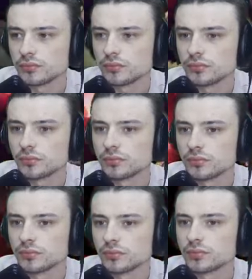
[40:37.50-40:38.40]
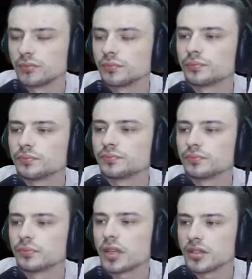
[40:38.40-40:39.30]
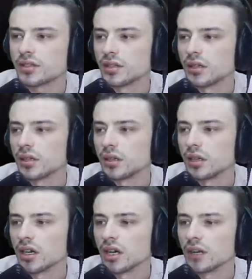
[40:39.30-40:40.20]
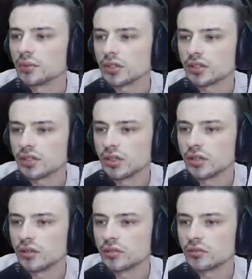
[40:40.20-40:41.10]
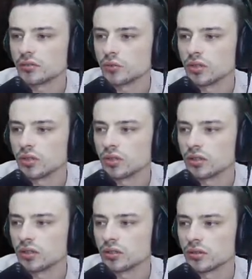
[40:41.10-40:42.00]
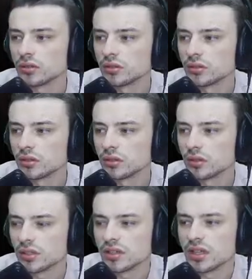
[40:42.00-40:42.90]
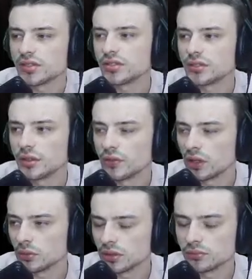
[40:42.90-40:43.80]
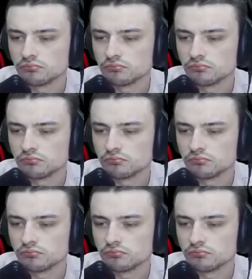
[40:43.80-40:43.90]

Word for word: Oh. Nice. Um, get stone, wood. What's this? A follower?